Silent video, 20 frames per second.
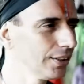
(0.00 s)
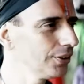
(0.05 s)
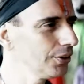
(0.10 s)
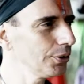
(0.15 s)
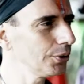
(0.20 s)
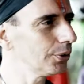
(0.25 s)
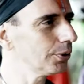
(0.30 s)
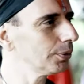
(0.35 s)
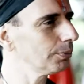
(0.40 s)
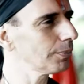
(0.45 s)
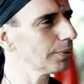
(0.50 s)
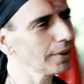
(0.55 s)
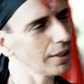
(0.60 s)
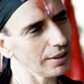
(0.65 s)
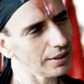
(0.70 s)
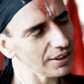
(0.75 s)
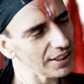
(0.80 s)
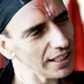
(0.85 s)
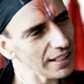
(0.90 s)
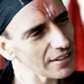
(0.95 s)
you know,
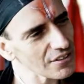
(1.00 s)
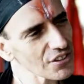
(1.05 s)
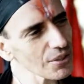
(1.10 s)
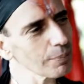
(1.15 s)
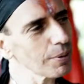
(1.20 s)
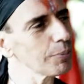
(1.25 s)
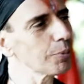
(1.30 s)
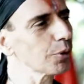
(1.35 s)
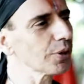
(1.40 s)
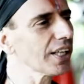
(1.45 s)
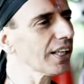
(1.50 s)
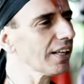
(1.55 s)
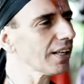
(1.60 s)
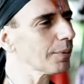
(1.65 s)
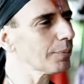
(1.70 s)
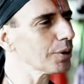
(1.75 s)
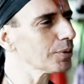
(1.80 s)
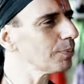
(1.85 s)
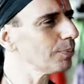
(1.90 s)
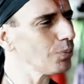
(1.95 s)
yeah, some people care,
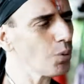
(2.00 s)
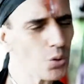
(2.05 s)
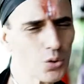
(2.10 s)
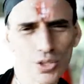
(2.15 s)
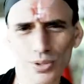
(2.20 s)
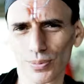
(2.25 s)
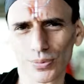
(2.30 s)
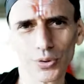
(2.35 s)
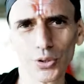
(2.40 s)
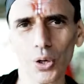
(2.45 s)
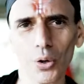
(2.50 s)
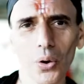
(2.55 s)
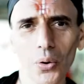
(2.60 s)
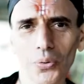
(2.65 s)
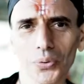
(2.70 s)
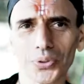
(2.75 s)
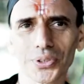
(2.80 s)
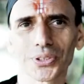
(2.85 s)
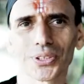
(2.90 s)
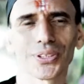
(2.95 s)
but most
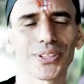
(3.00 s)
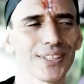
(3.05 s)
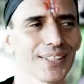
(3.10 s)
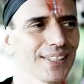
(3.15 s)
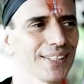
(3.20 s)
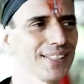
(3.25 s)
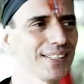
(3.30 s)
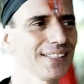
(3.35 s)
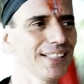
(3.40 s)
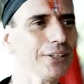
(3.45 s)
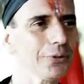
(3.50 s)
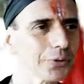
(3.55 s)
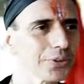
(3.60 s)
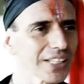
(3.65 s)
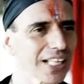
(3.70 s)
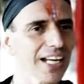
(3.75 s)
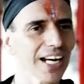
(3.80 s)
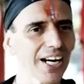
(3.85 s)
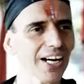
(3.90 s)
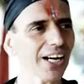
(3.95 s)
don't. They don't
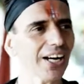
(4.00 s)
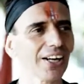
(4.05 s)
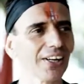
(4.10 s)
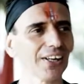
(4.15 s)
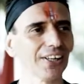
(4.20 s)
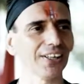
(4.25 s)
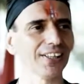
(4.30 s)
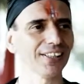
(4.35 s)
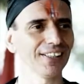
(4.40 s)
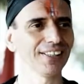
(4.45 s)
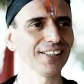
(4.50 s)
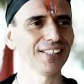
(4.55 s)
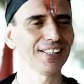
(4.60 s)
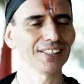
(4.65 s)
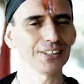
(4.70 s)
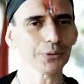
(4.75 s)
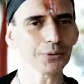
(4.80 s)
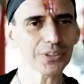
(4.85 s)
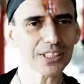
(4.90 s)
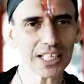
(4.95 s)
care.
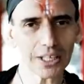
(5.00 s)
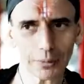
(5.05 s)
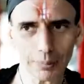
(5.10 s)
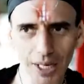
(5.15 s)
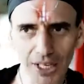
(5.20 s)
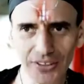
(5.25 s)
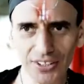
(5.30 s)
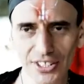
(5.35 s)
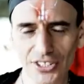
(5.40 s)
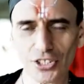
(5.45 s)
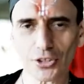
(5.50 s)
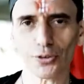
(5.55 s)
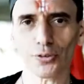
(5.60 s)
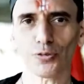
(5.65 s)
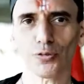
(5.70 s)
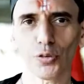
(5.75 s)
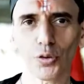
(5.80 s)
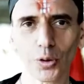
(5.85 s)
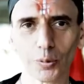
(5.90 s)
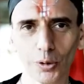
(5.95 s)
They don't care about the external
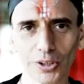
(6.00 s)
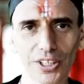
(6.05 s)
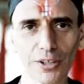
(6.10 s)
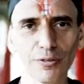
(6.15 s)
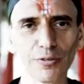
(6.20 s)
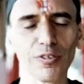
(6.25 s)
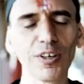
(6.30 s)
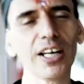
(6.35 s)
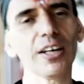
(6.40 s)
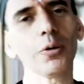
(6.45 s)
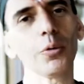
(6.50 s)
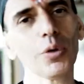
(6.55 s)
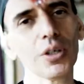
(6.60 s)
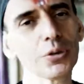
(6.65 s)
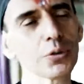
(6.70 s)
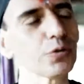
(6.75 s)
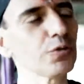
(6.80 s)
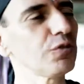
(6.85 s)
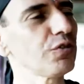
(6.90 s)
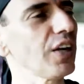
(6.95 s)
form. What they want
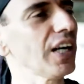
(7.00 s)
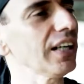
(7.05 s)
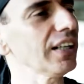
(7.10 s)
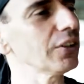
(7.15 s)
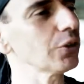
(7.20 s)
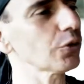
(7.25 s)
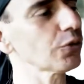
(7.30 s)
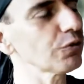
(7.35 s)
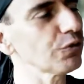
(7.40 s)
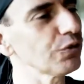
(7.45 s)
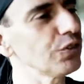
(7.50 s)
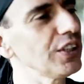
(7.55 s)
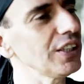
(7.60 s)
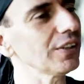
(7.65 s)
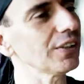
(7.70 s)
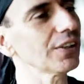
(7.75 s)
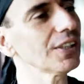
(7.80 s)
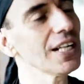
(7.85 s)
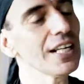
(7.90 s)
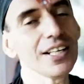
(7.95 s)
to find or
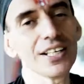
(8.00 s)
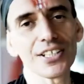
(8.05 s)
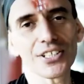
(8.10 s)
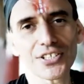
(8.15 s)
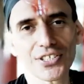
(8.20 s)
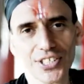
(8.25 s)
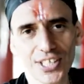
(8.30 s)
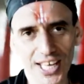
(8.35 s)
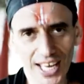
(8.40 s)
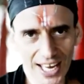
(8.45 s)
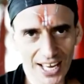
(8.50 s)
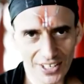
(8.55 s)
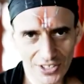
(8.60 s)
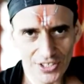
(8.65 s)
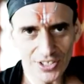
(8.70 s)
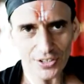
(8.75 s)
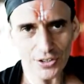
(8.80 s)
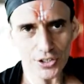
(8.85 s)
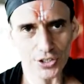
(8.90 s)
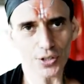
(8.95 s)
feel is the
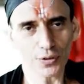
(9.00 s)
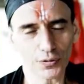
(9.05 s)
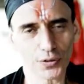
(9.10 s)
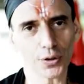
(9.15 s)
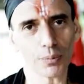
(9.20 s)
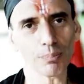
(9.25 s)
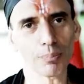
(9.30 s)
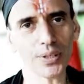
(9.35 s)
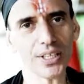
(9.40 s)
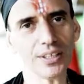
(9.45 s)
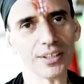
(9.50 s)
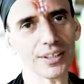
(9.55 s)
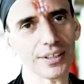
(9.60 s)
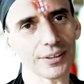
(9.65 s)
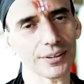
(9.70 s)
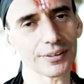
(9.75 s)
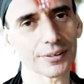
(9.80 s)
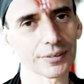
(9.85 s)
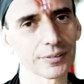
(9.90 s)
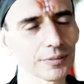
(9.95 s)
essence of your
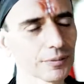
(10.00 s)
being.